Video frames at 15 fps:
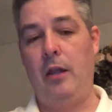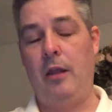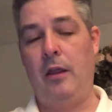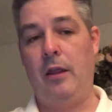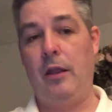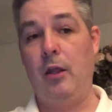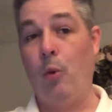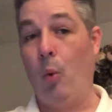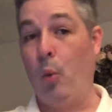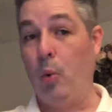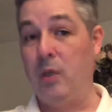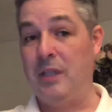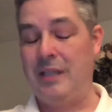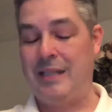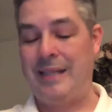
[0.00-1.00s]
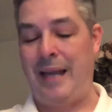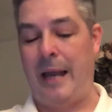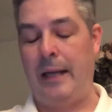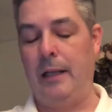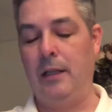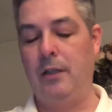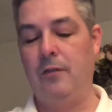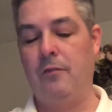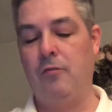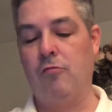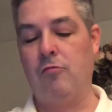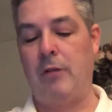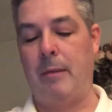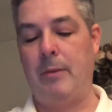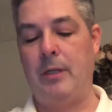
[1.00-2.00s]
the old style of
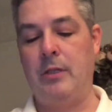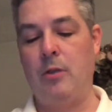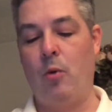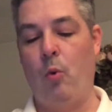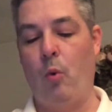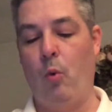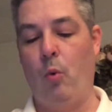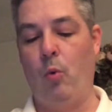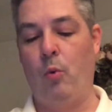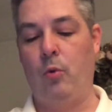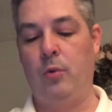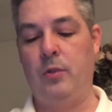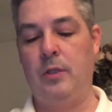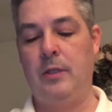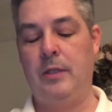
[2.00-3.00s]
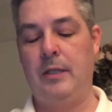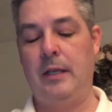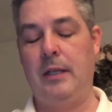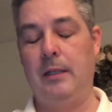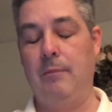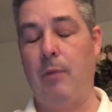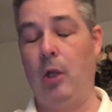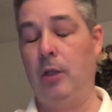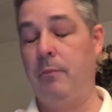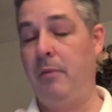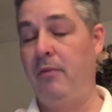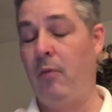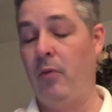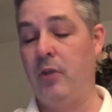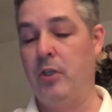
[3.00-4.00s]
Crabbie's old single malt
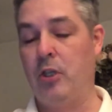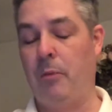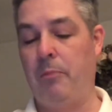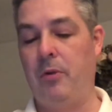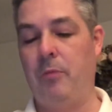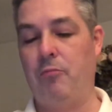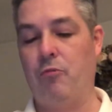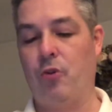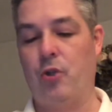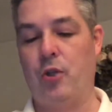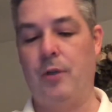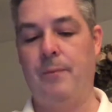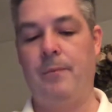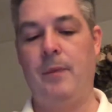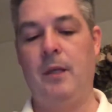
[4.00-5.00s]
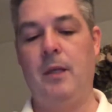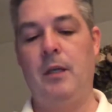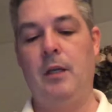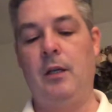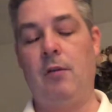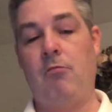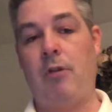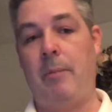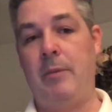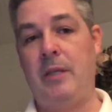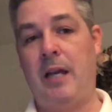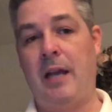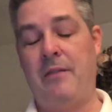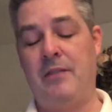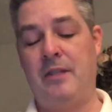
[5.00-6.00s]
before they stopped the production. Crabbies
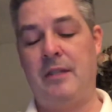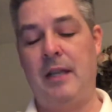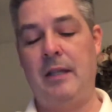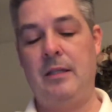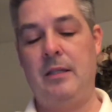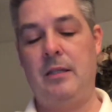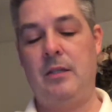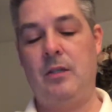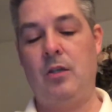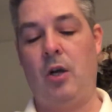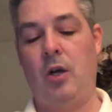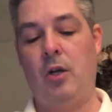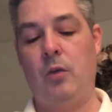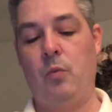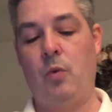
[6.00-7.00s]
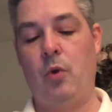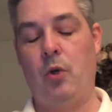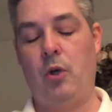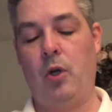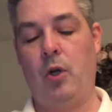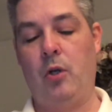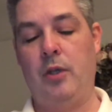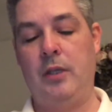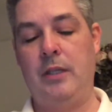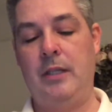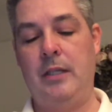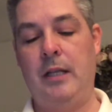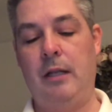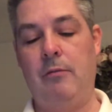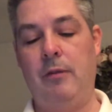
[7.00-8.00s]
have since started work on a
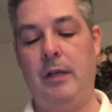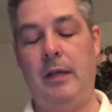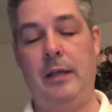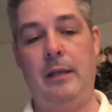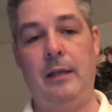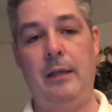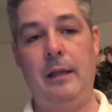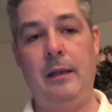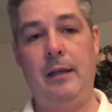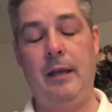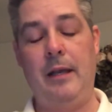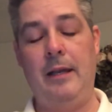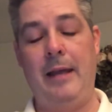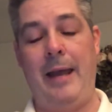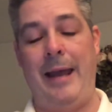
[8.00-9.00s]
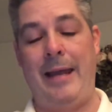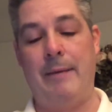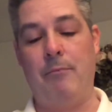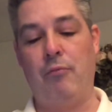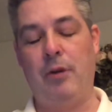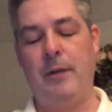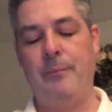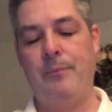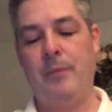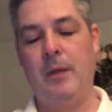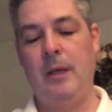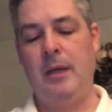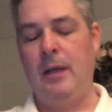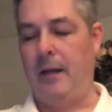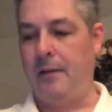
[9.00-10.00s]
distillery in Leith in Edinburgh.
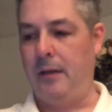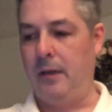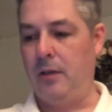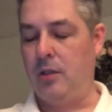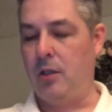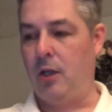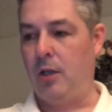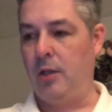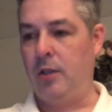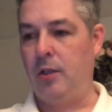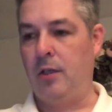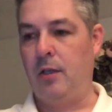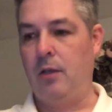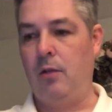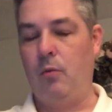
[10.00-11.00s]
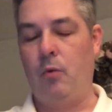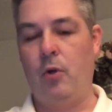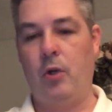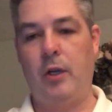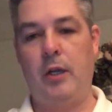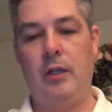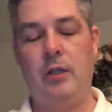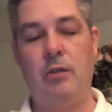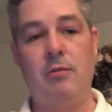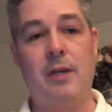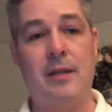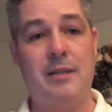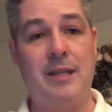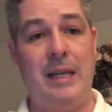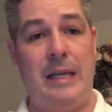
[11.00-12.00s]
I think they started the work in
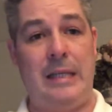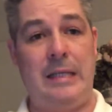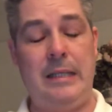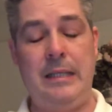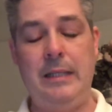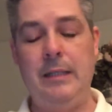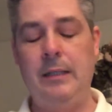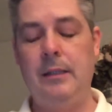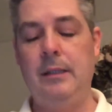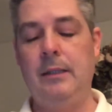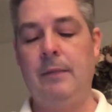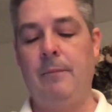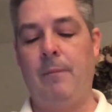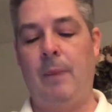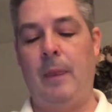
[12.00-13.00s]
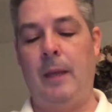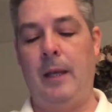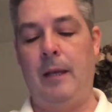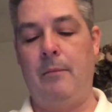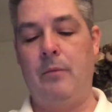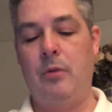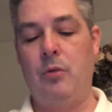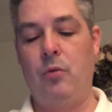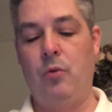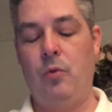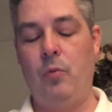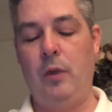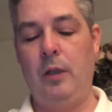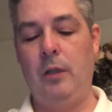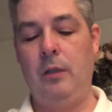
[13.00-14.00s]
2018. So they
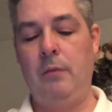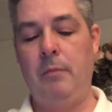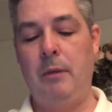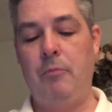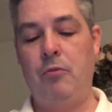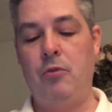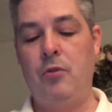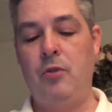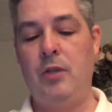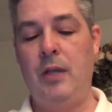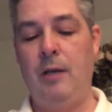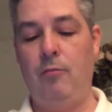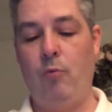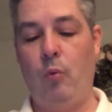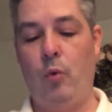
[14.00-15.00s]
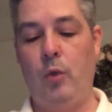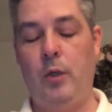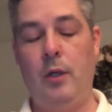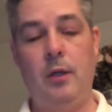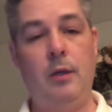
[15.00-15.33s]
will be producing their own